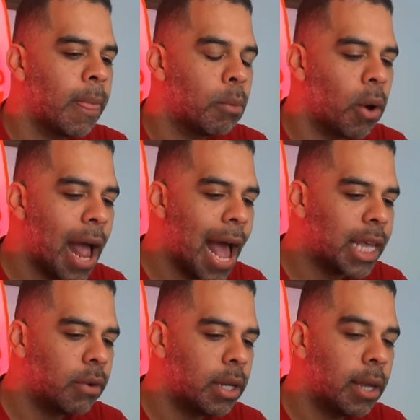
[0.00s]
more
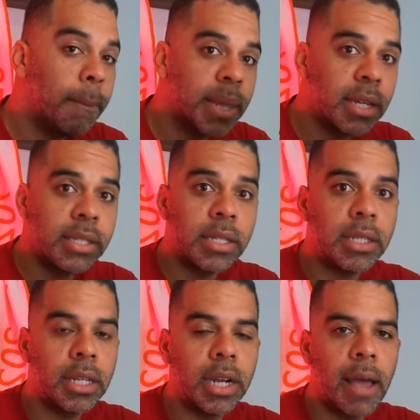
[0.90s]
accurately, but this is
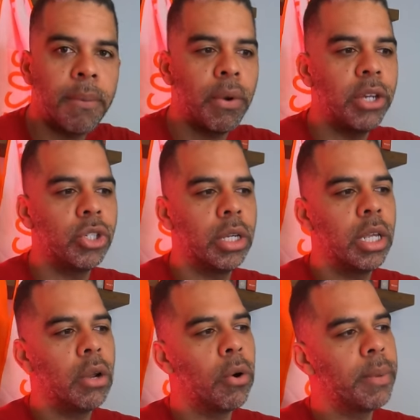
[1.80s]
still in operation.
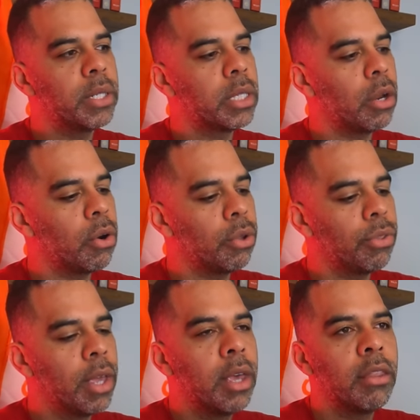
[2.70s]
It orbits the
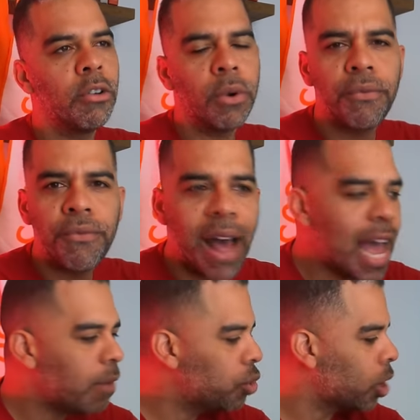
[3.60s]
Earth. There were five